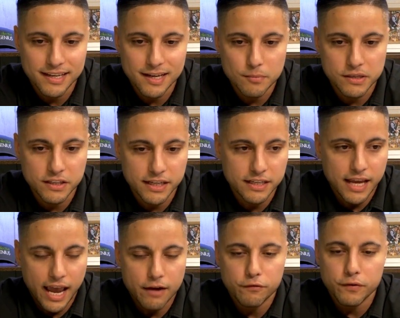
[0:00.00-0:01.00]
but like
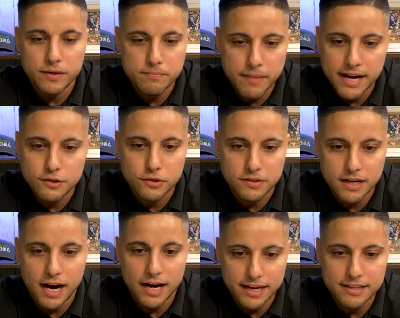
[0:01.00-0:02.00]
every major
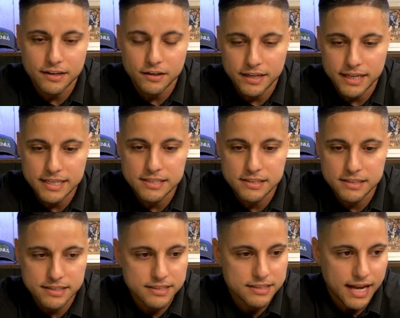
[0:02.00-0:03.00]
guy in there is
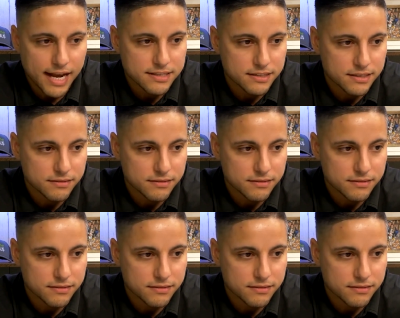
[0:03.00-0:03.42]
has a